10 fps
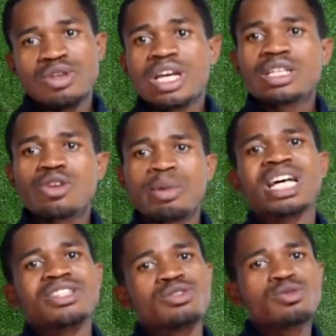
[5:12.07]
Any number
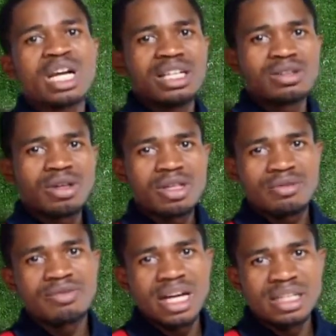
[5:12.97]
that 2 cannot
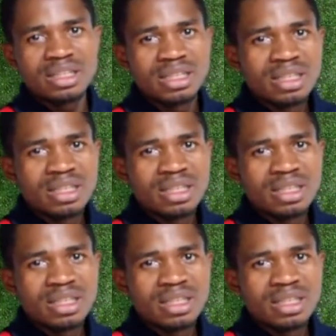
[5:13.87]
divide,